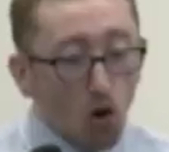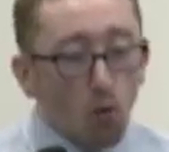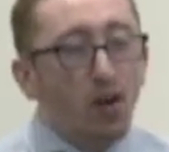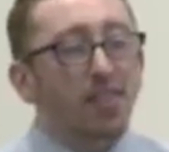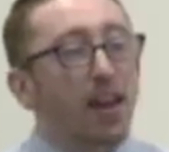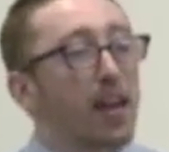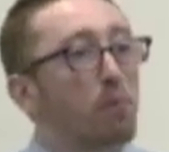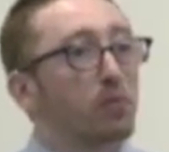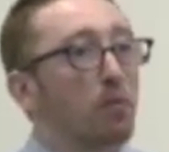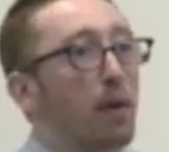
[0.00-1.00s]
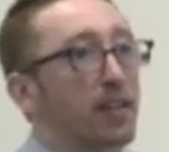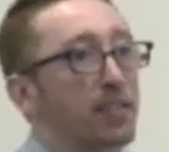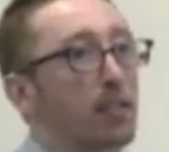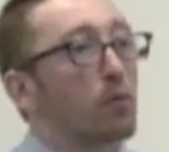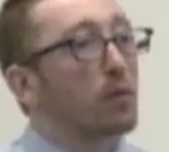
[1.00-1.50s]
We then
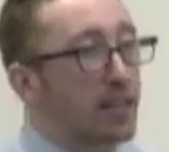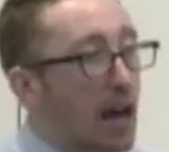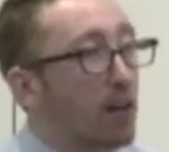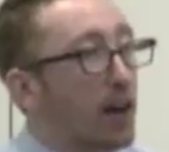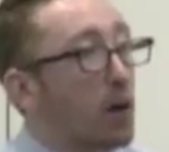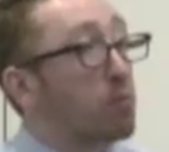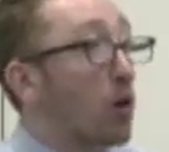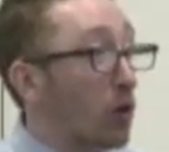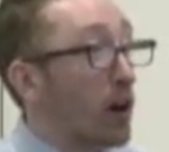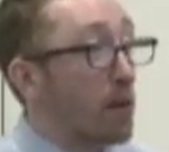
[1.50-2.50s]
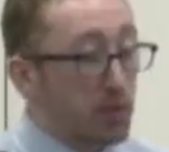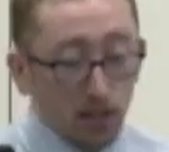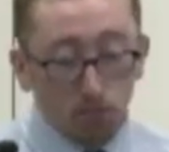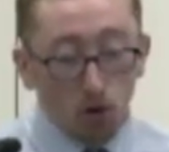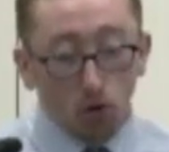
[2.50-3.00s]
implement it down in our programs
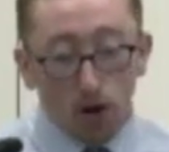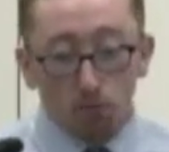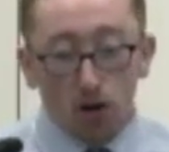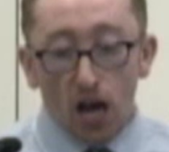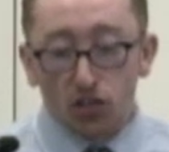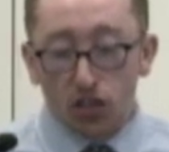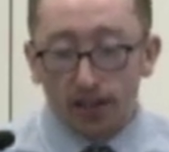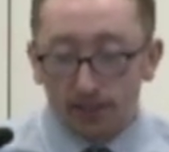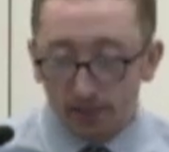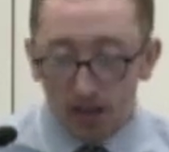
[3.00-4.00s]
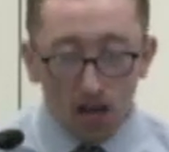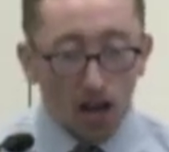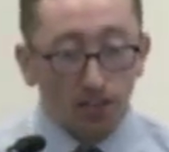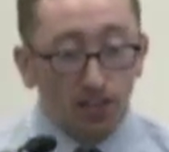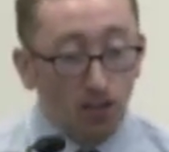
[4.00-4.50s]
and program projects.
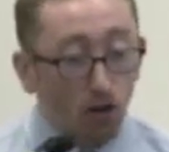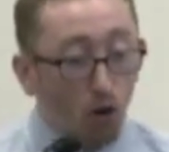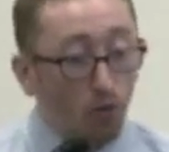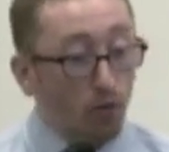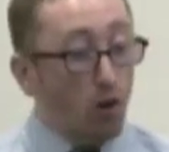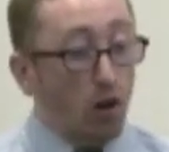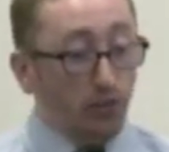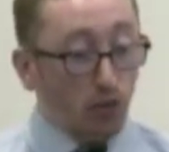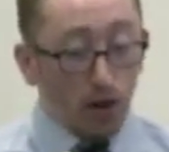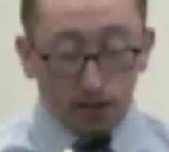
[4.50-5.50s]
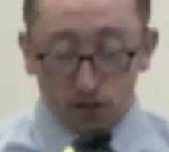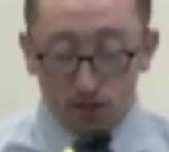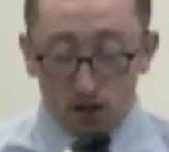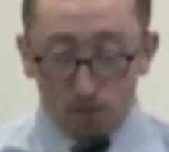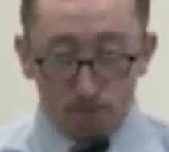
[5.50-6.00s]
These are overall
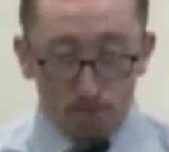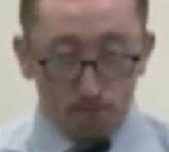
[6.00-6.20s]
direction, though.